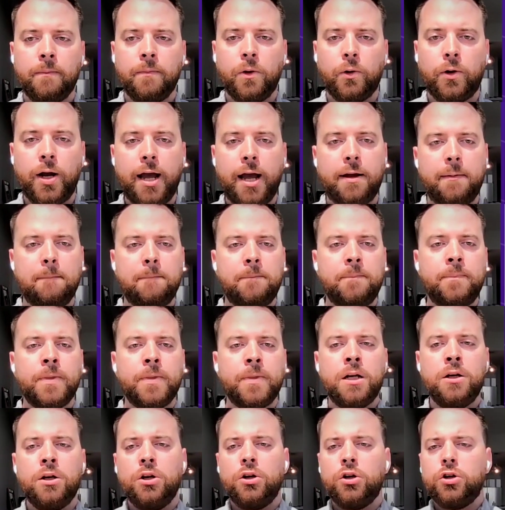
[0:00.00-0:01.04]
Okay,
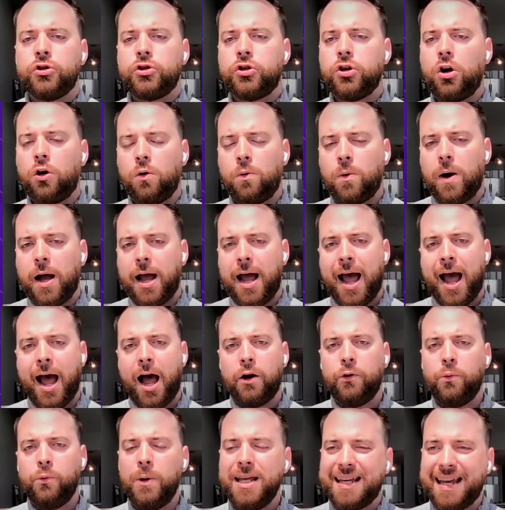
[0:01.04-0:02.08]
so how do
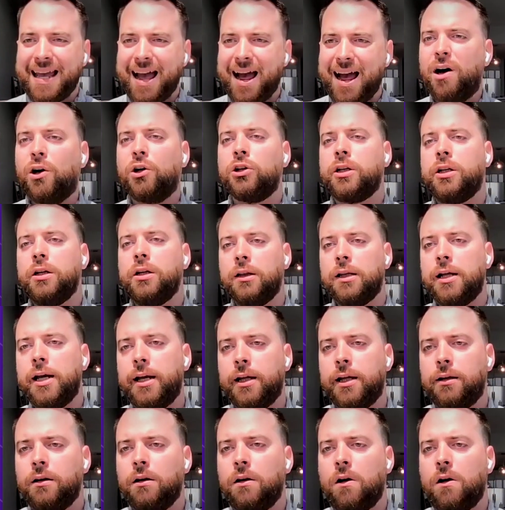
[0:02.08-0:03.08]
we calculate